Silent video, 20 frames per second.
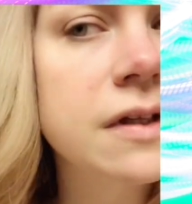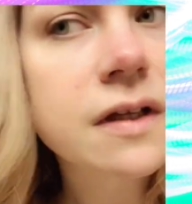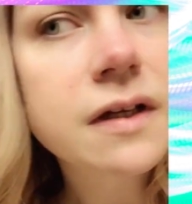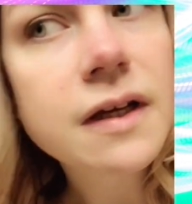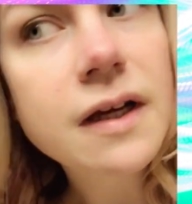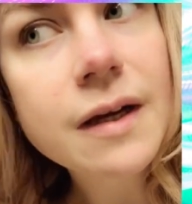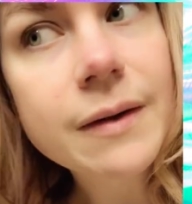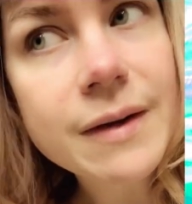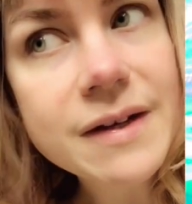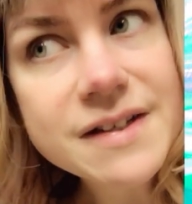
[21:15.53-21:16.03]

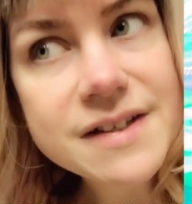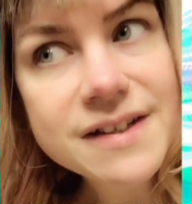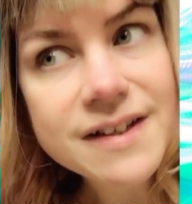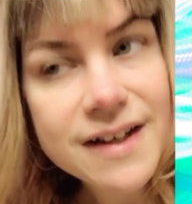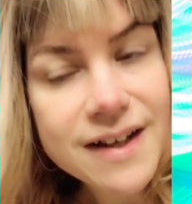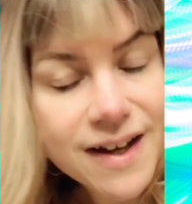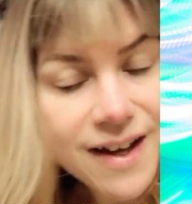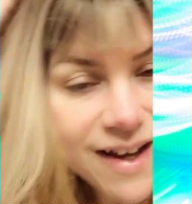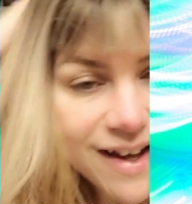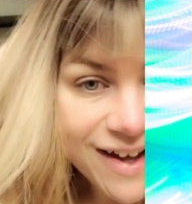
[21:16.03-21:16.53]
Anyways,
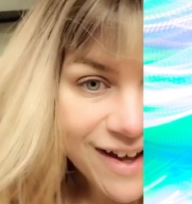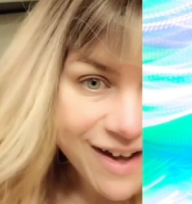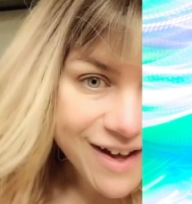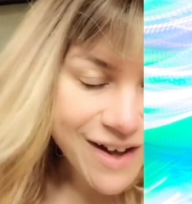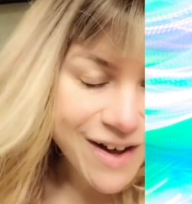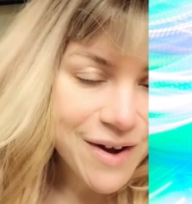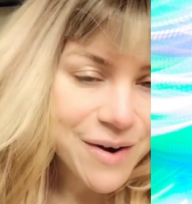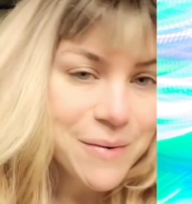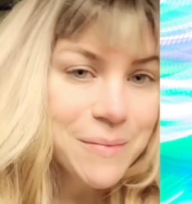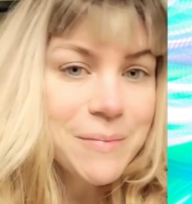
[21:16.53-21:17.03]
I
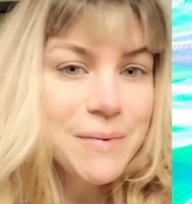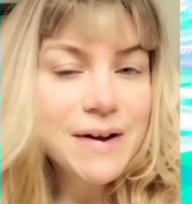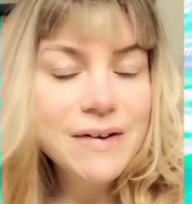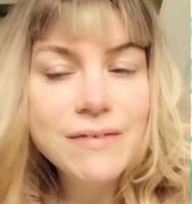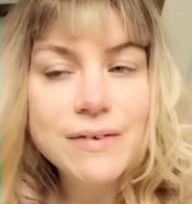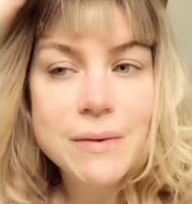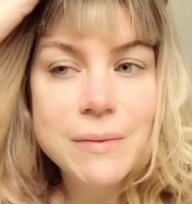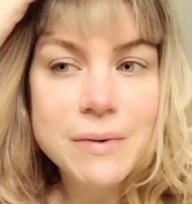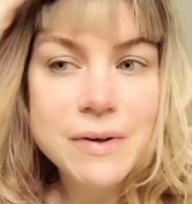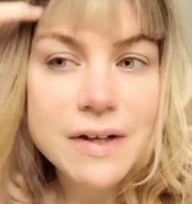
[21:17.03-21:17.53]
hope
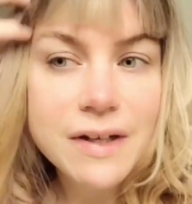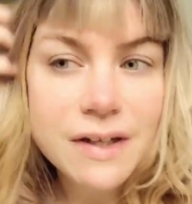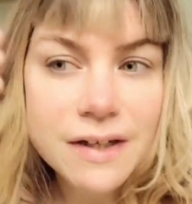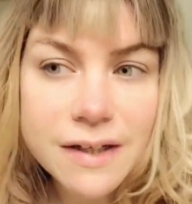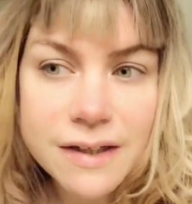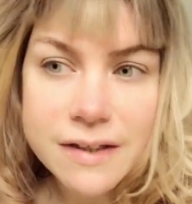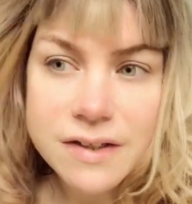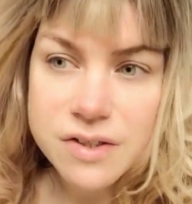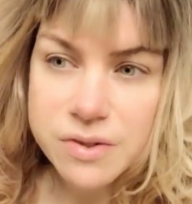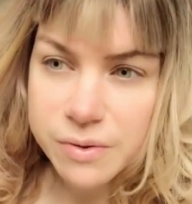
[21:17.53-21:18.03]
everyone
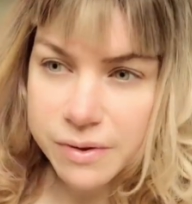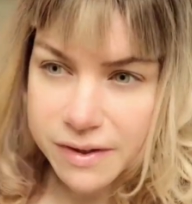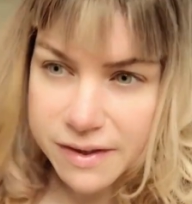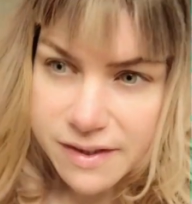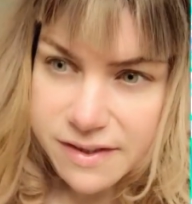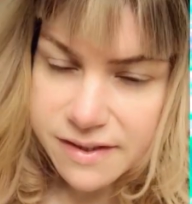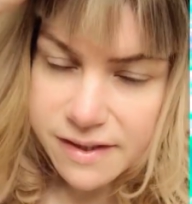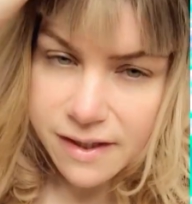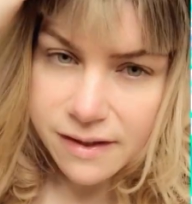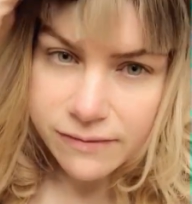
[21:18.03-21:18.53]
enjoyed
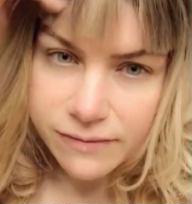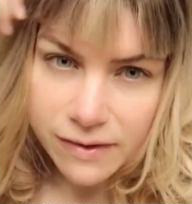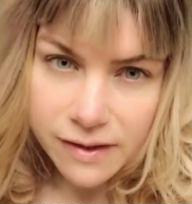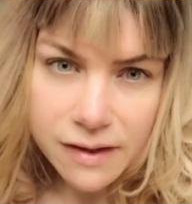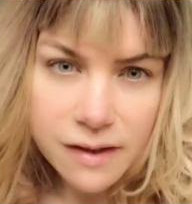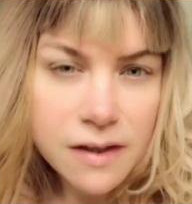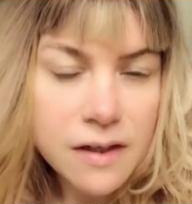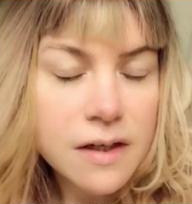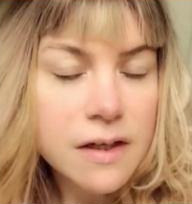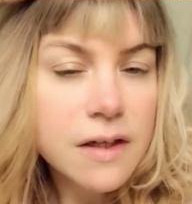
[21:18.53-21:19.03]
this kind of
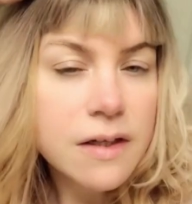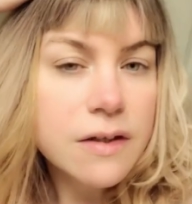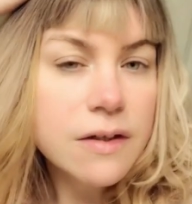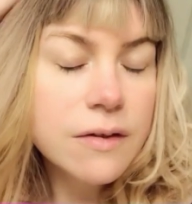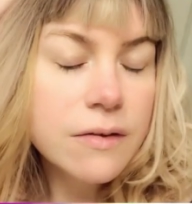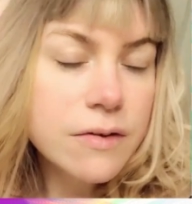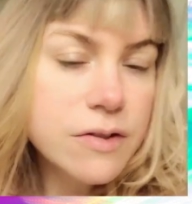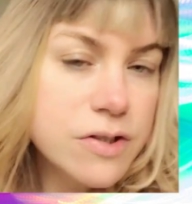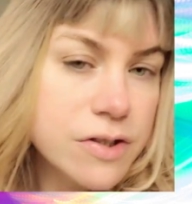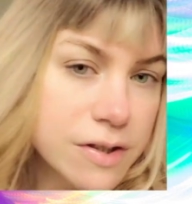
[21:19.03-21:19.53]
like
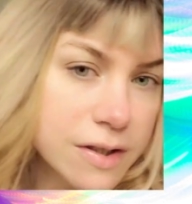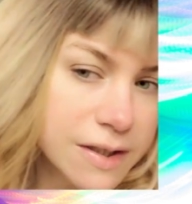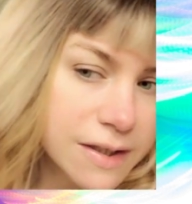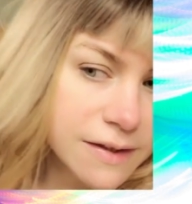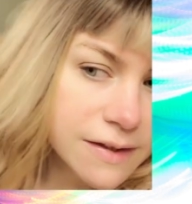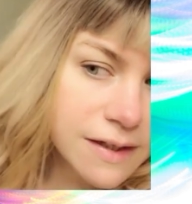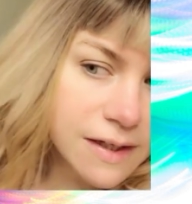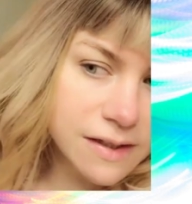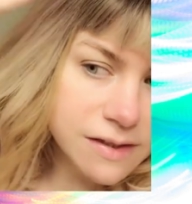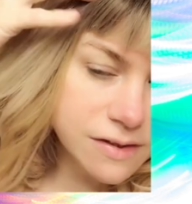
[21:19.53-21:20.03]
little journey
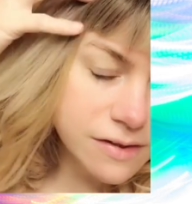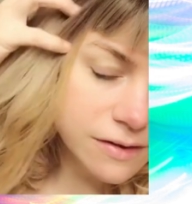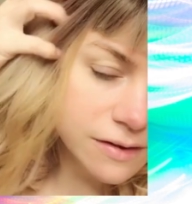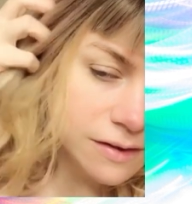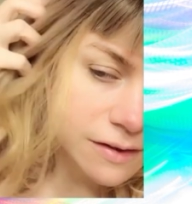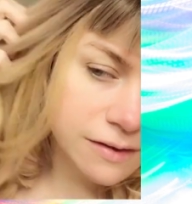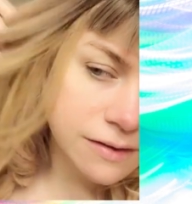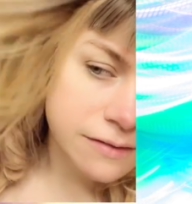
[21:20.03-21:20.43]
that I took.